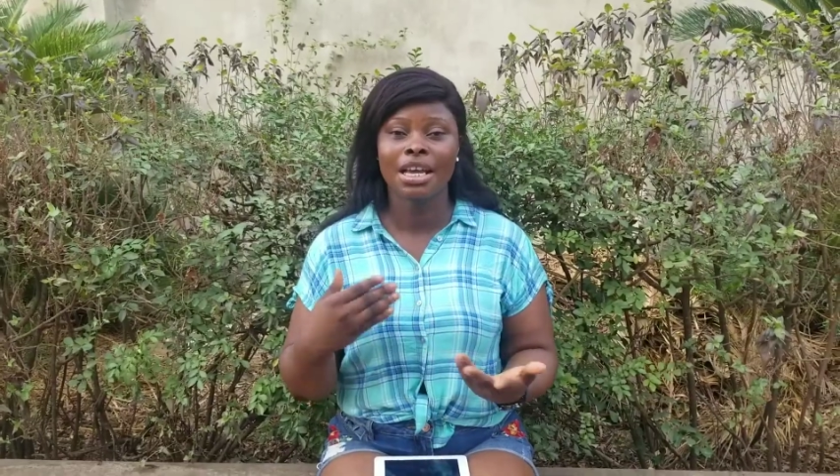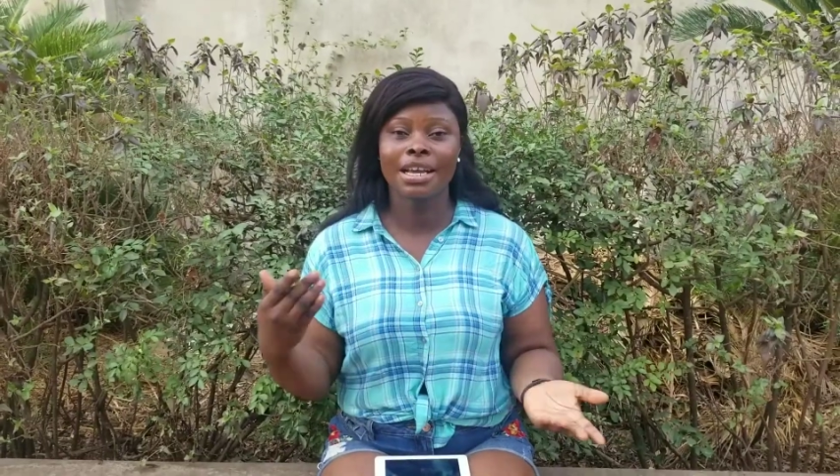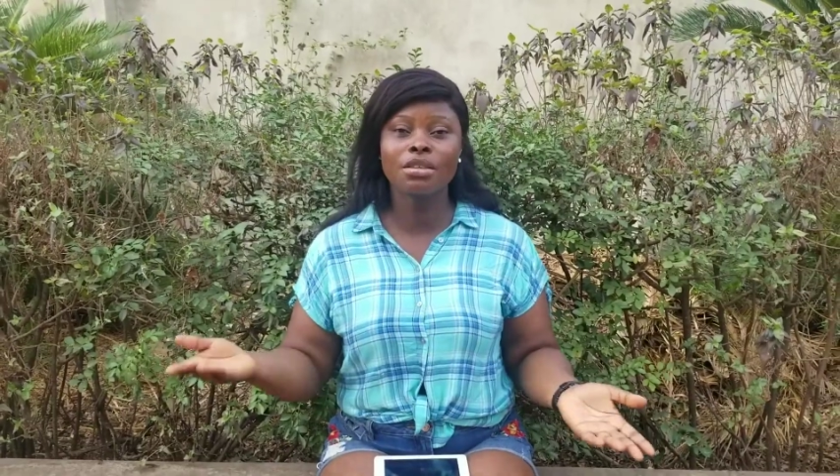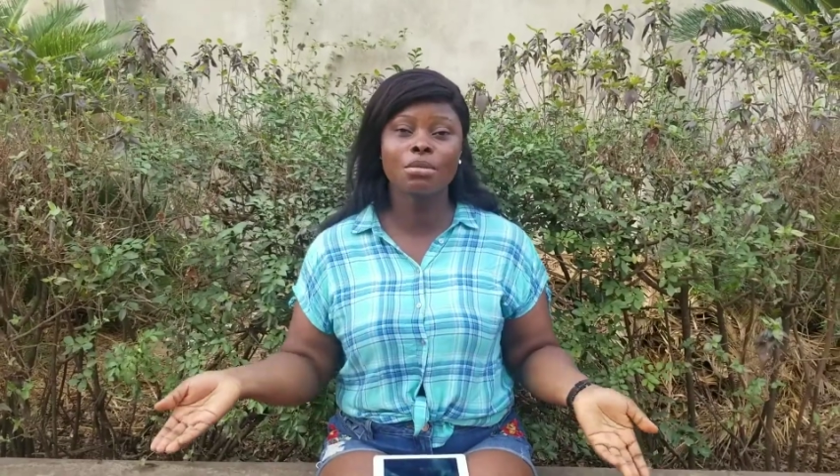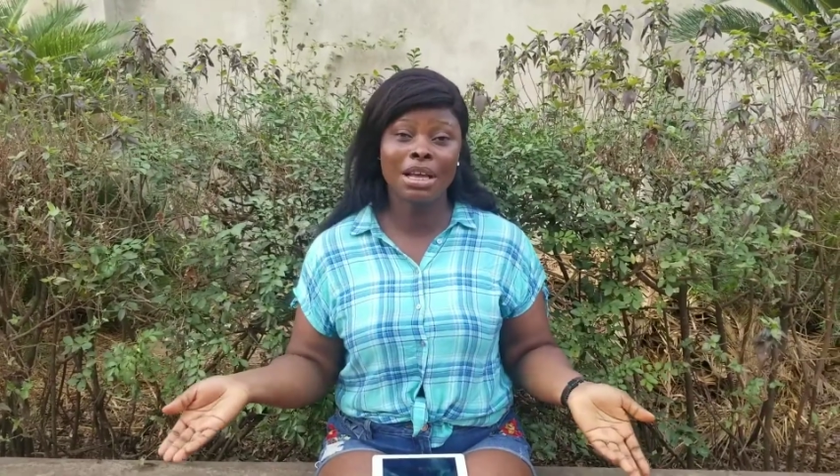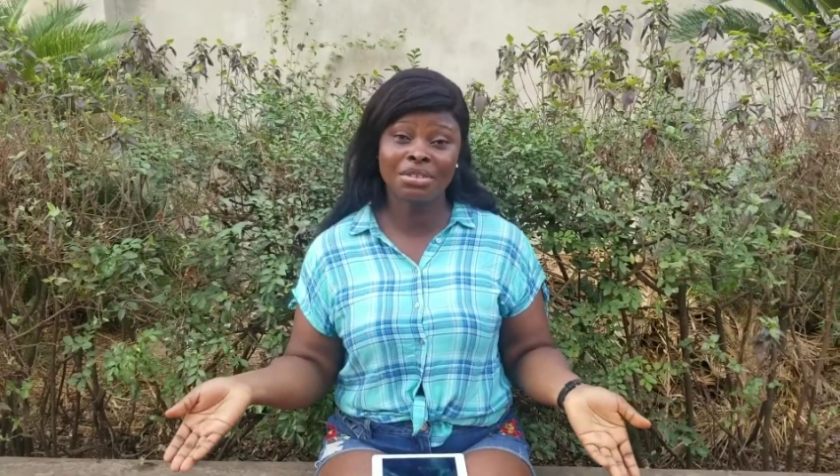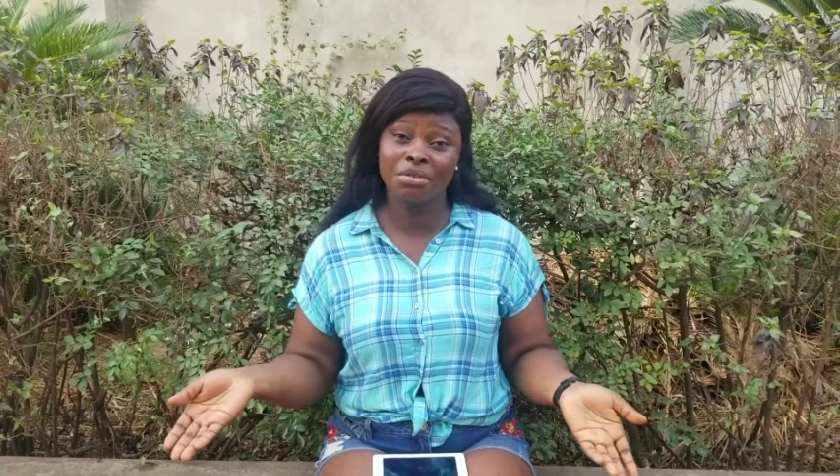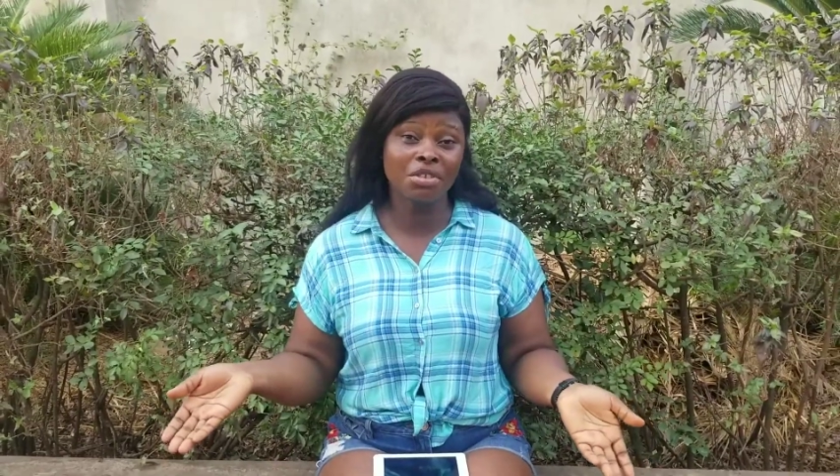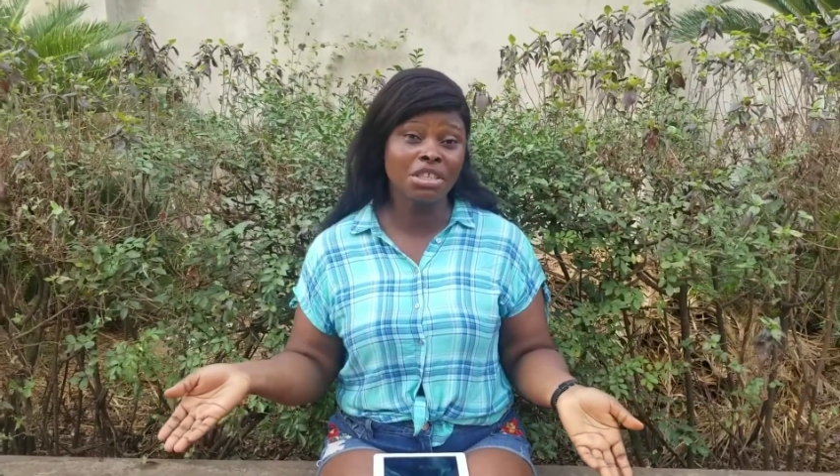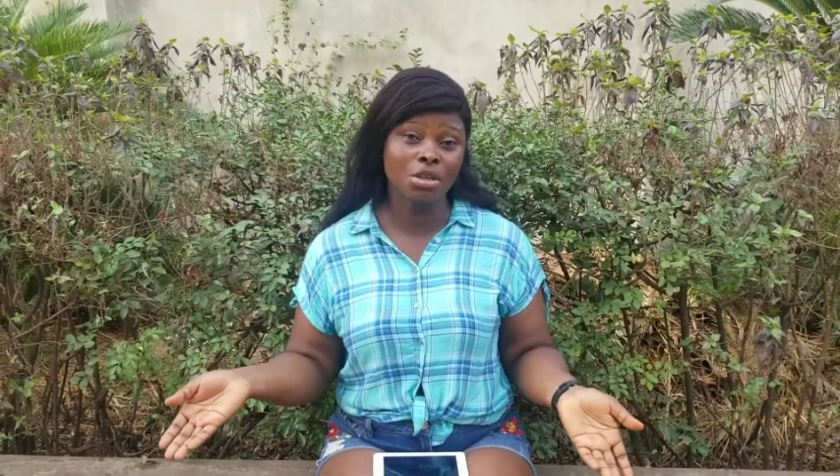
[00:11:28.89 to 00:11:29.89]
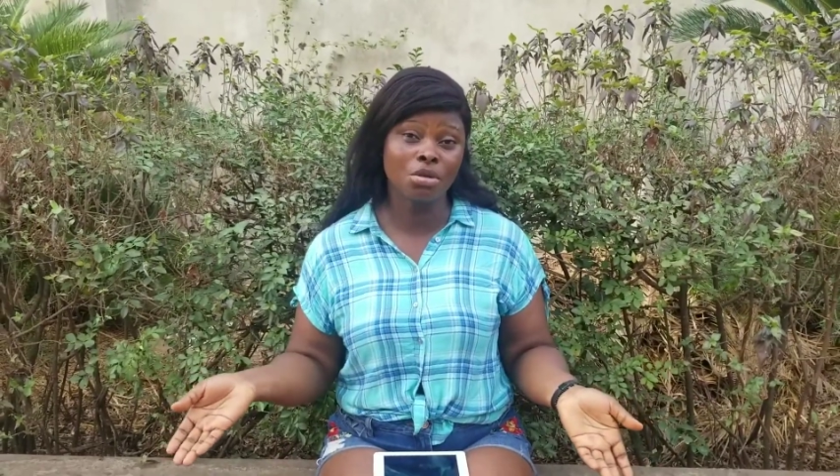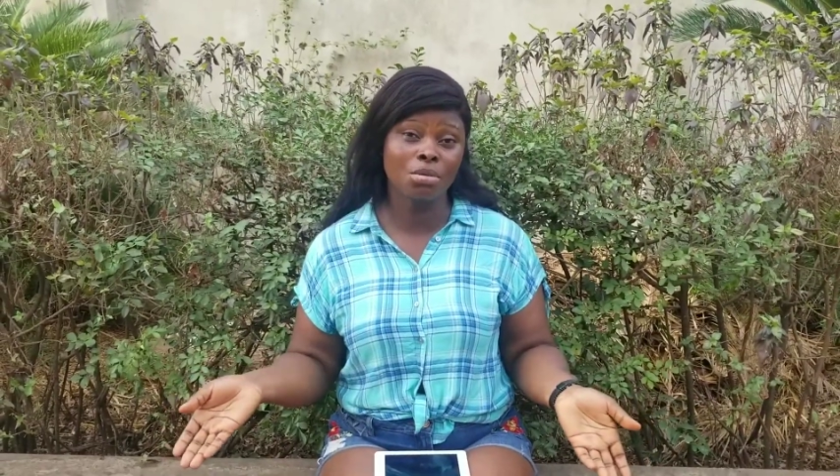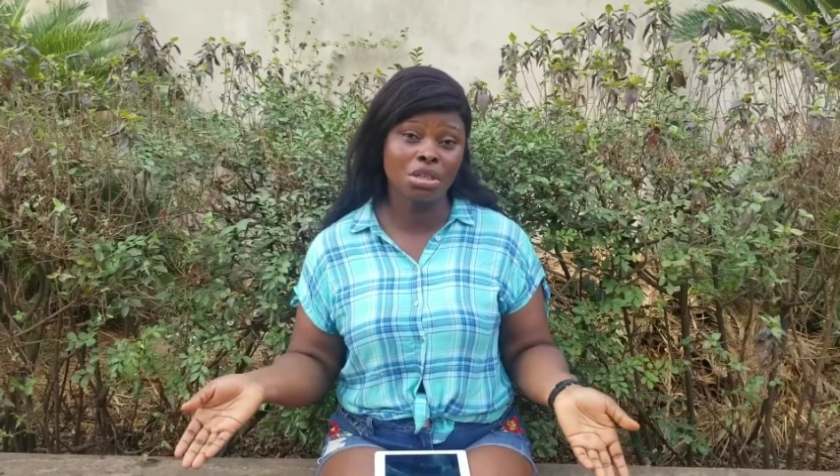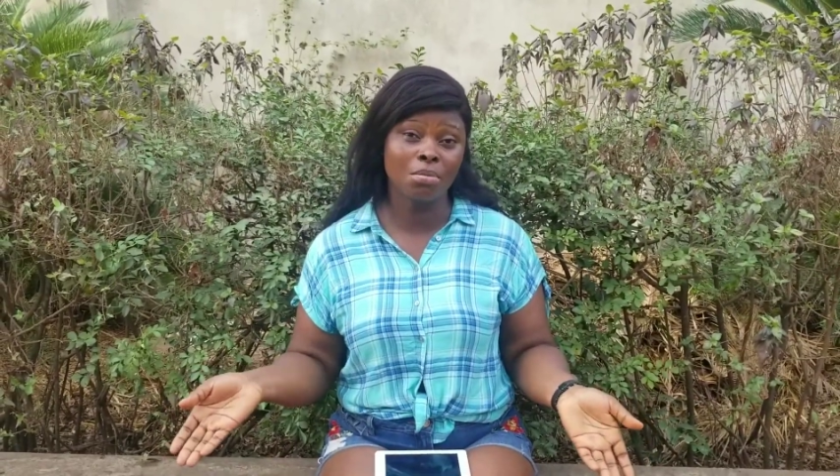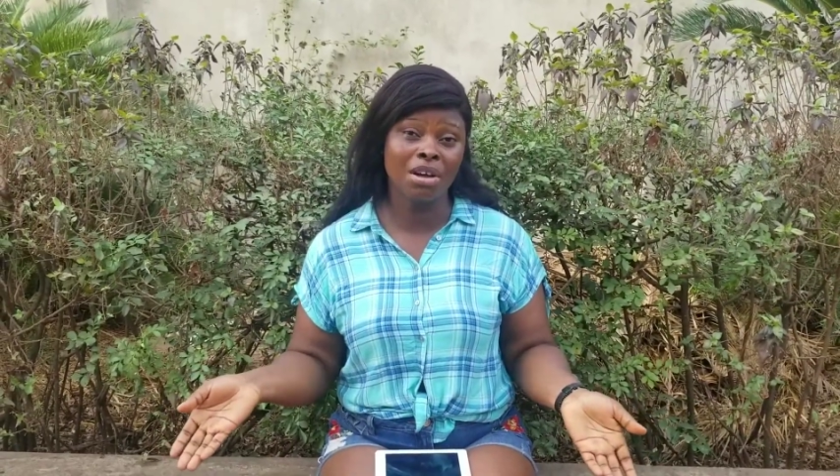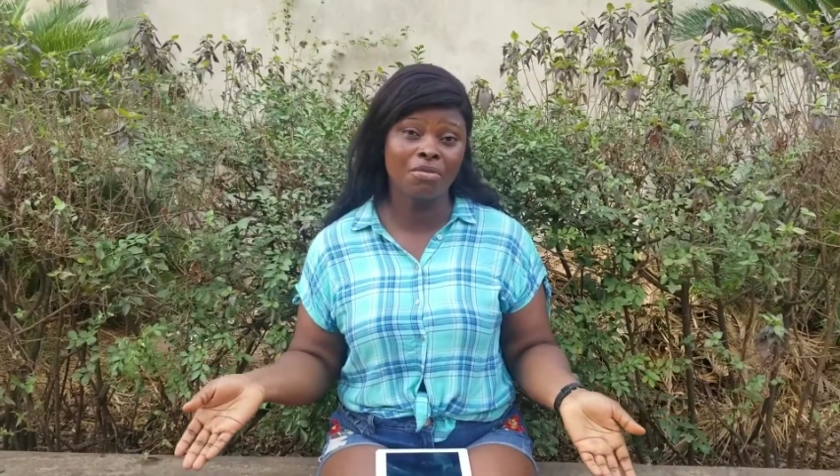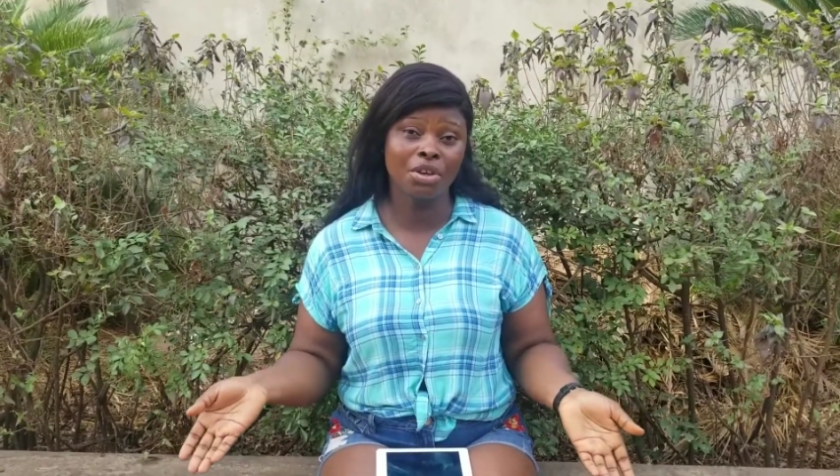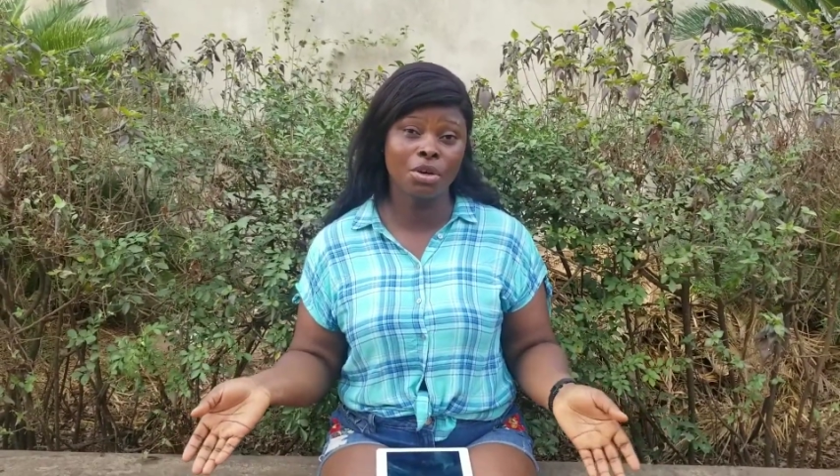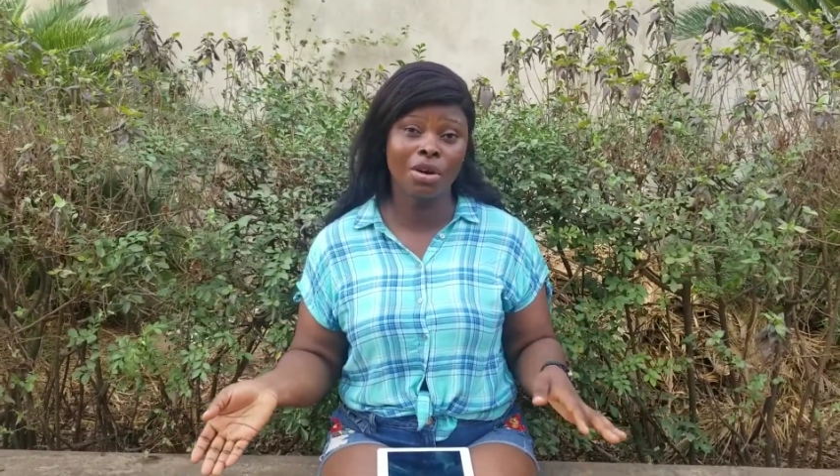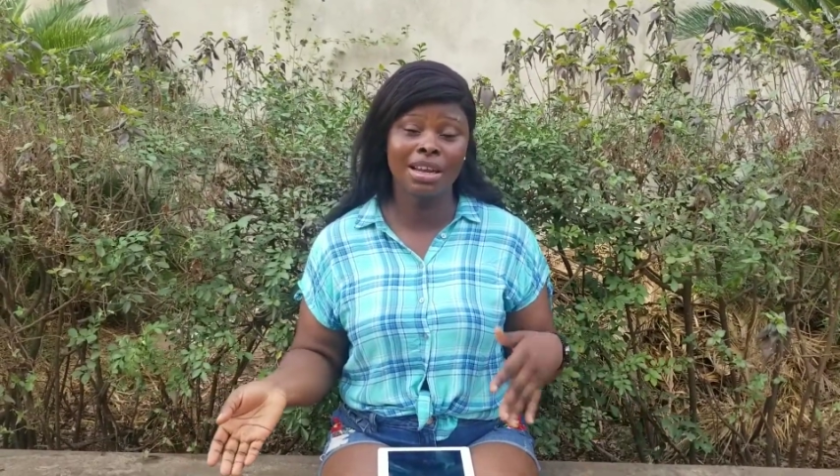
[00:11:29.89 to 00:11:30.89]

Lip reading: There's some life-saving skills when say man feel no,